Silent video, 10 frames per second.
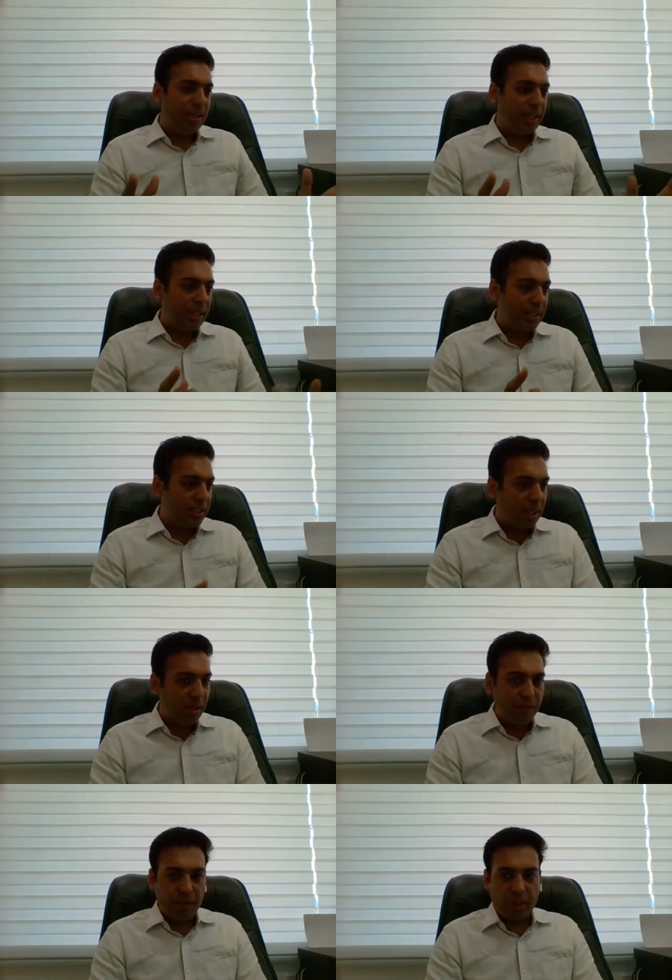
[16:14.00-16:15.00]
That is
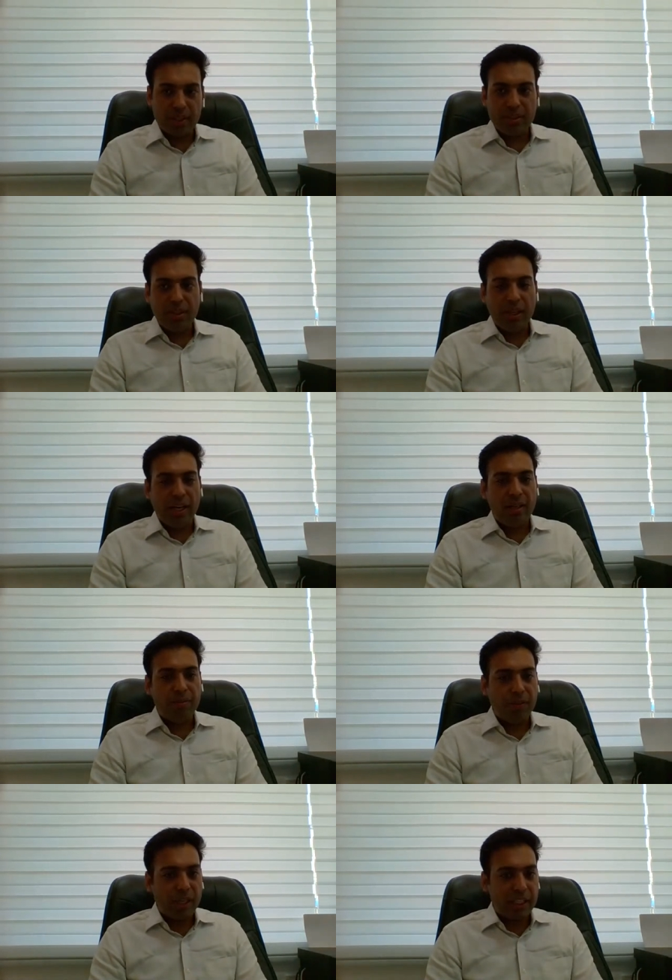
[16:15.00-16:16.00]
enough for us.
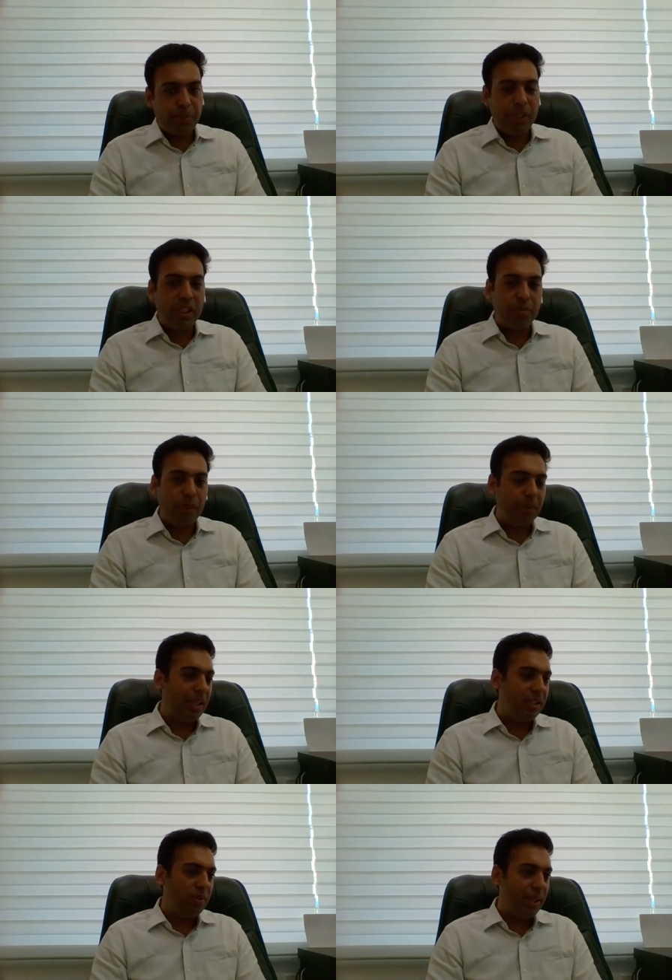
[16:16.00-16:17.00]
And for experienced people
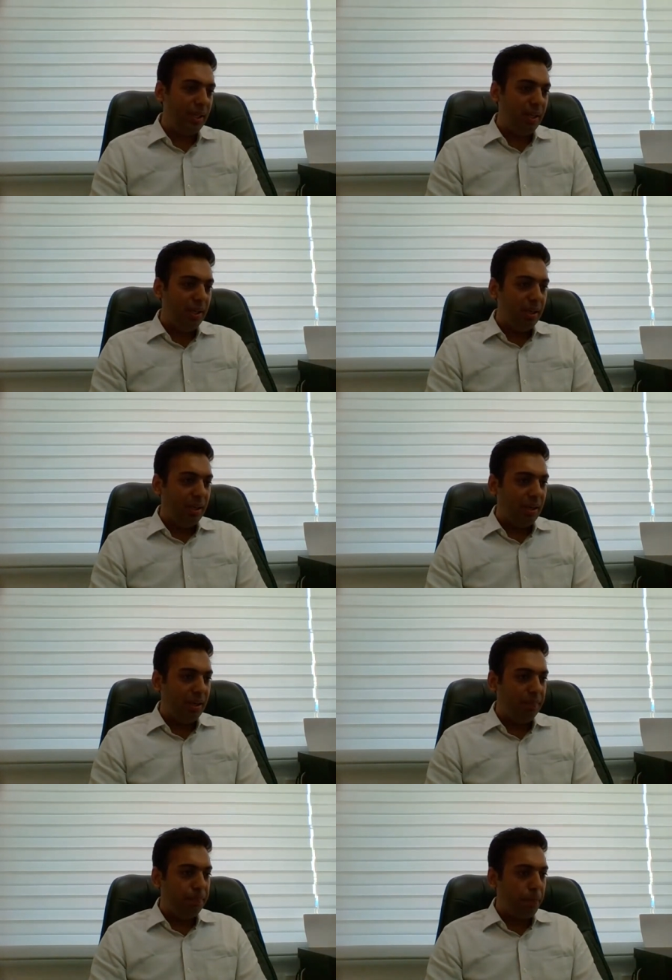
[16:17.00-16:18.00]
as well,
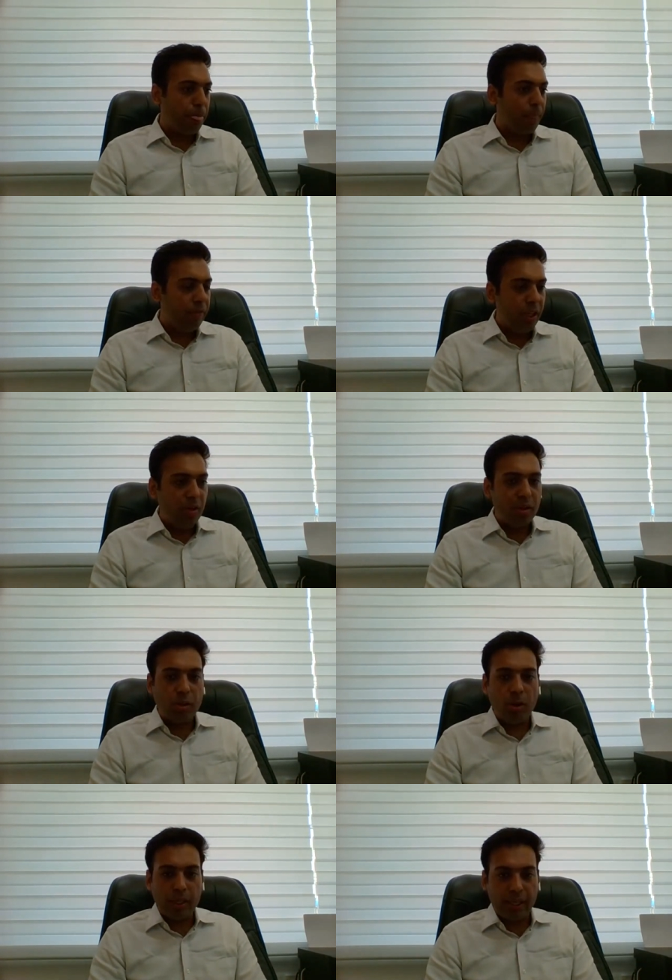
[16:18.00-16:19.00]
uh, we don't
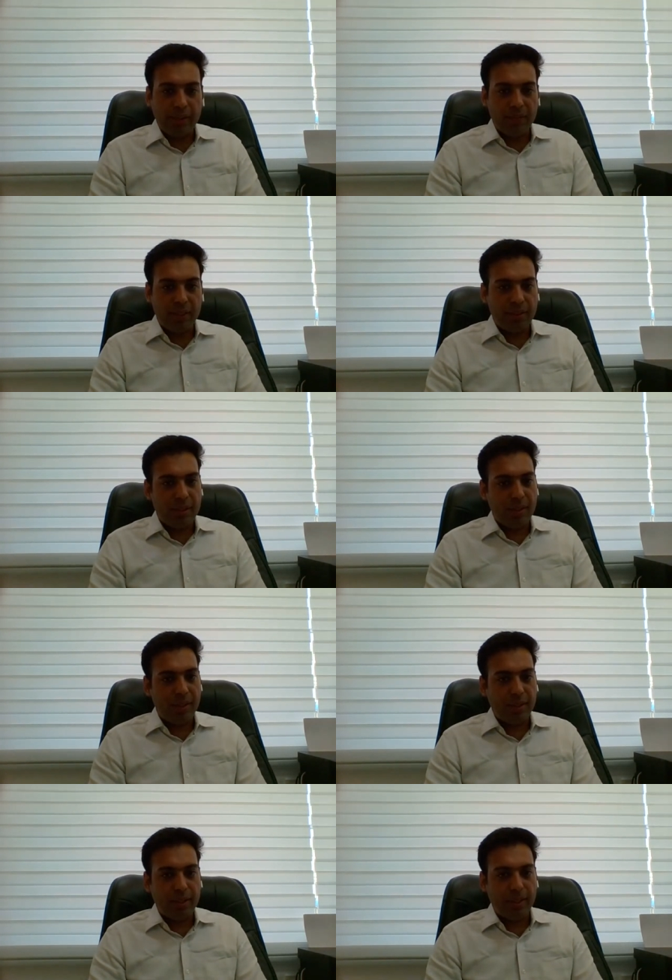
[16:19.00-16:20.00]
quote anyone.
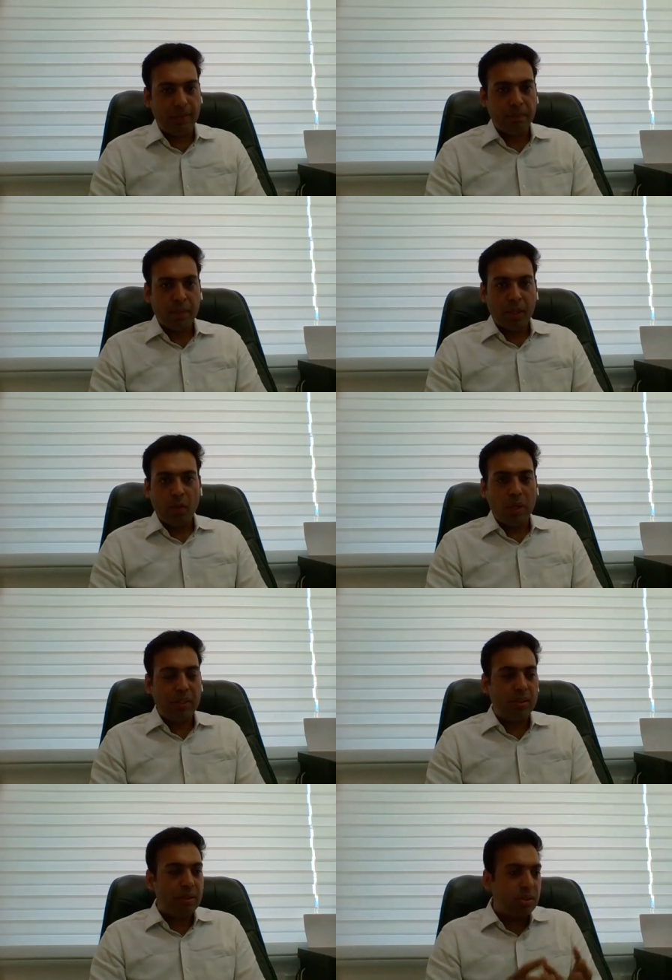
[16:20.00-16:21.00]
And uh,
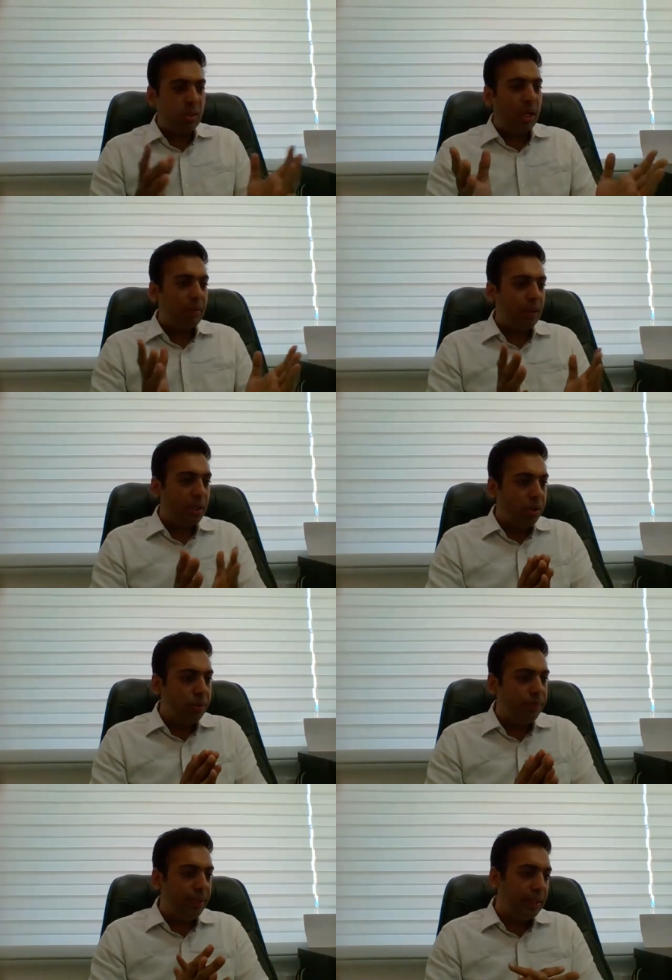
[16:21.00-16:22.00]
whatsoever you
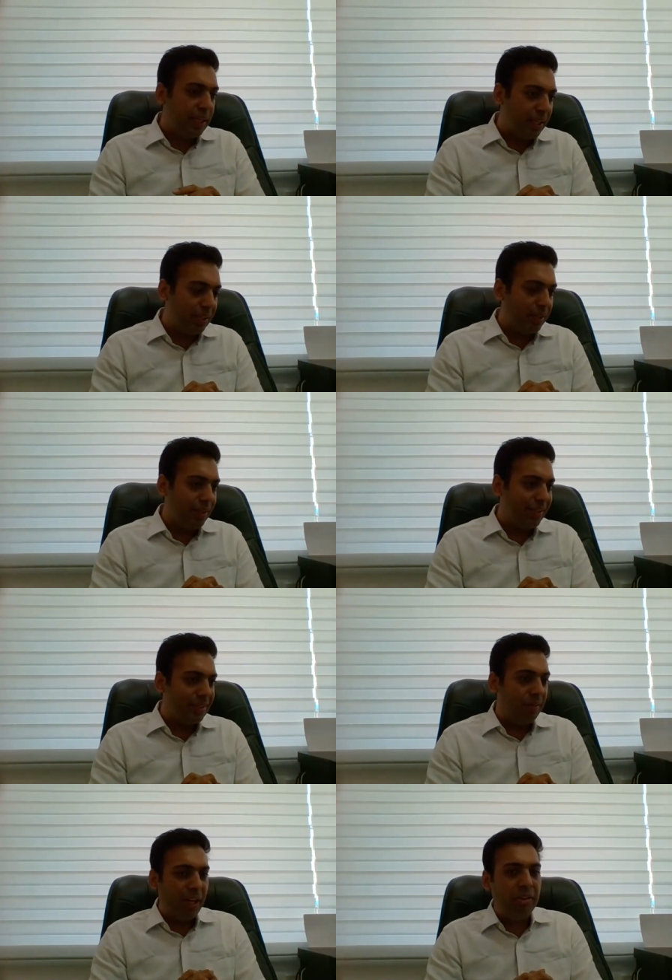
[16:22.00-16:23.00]
feel that uh, is
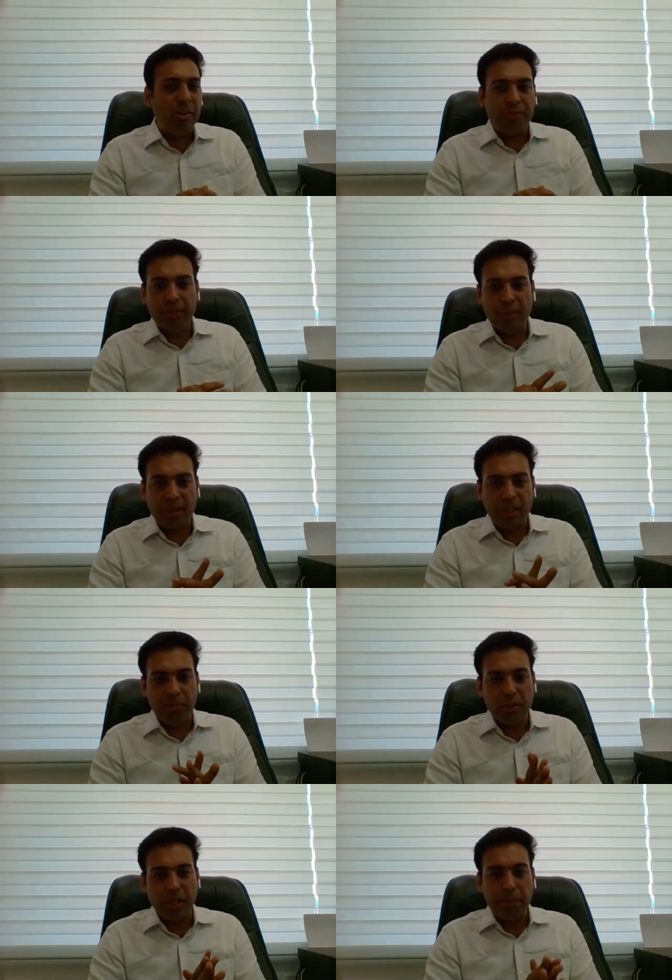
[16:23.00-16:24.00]
the value of your
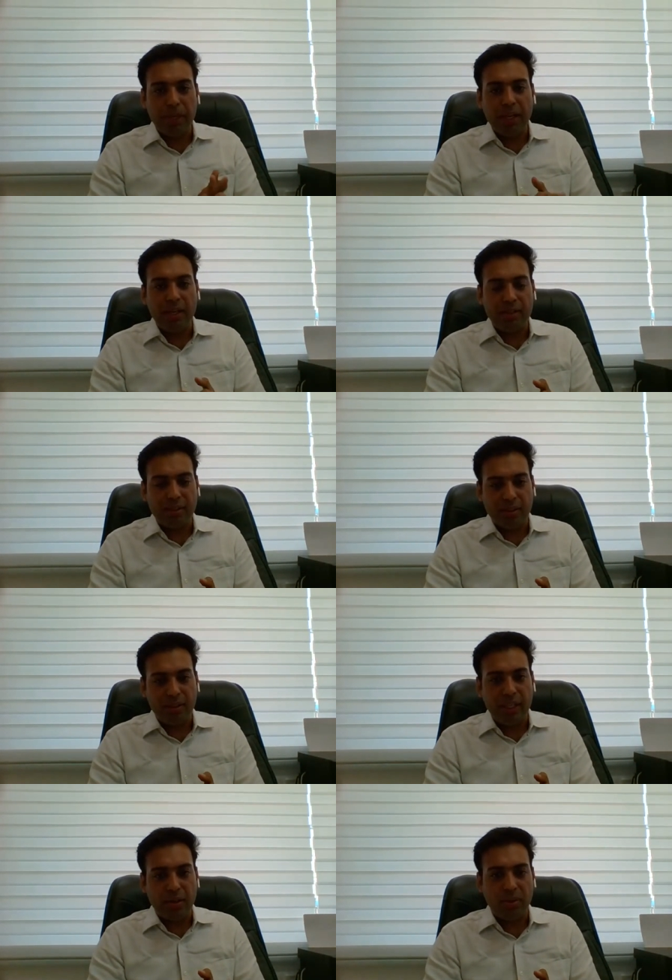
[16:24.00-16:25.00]
dream, you can pay it uh,
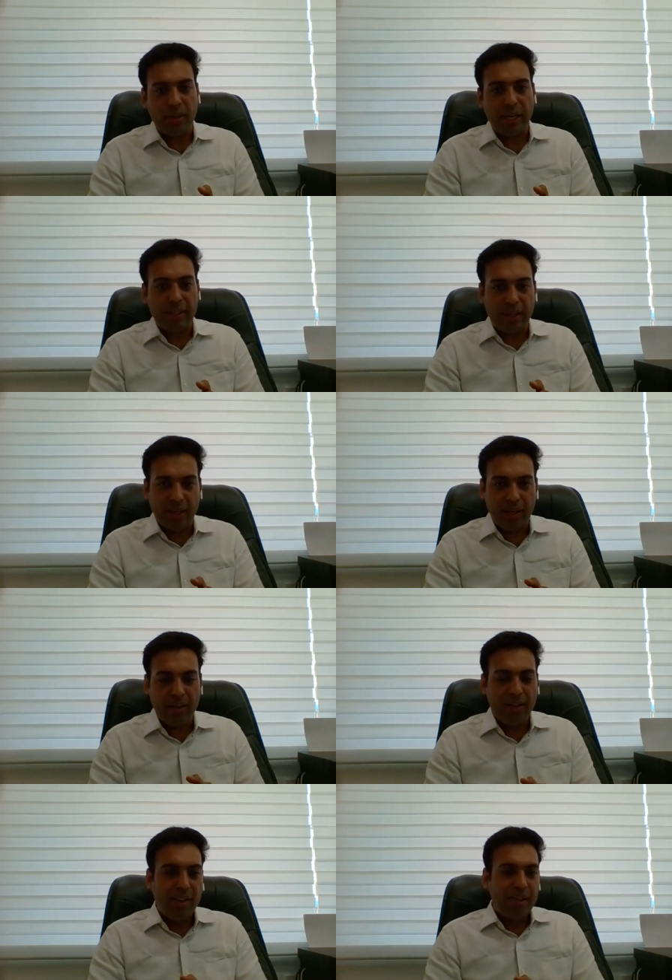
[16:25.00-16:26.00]
later on at the end.